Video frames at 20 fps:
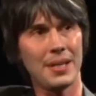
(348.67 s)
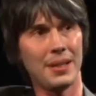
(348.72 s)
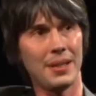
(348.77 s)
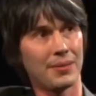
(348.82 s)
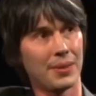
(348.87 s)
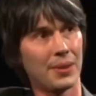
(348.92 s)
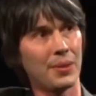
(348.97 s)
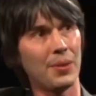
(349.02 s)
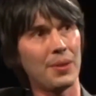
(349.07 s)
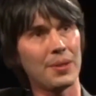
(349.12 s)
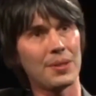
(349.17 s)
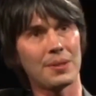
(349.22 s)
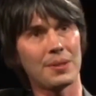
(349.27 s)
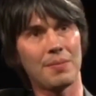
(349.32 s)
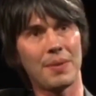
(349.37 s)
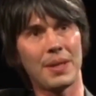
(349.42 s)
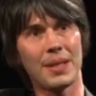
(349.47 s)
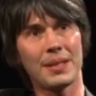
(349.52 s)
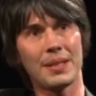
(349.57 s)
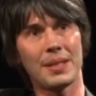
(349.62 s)
of course,
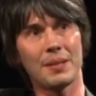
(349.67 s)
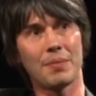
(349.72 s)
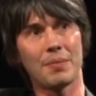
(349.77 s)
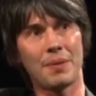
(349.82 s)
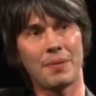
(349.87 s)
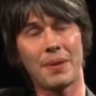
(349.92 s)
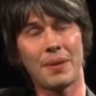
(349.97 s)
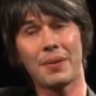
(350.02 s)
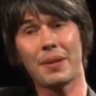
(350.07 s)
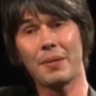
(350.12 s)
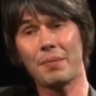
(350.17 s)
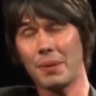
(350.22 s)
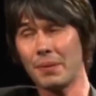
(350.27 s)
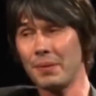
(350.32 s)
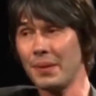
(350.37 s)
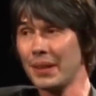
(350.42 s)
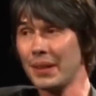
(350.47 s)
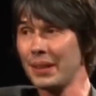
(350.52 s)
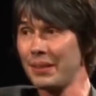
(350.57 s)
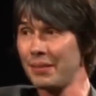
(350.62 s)
because it's primarily
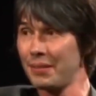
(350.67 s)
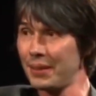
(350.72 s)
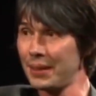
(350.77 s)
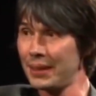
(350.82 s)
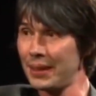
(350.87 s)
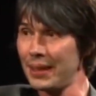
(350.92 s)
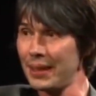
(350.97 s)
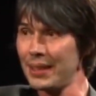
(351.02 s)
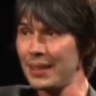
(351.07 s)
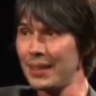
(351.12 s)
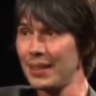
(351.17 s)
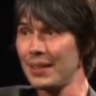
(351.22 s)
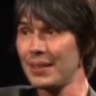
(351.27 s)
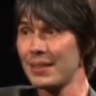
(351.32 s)
publicly funded.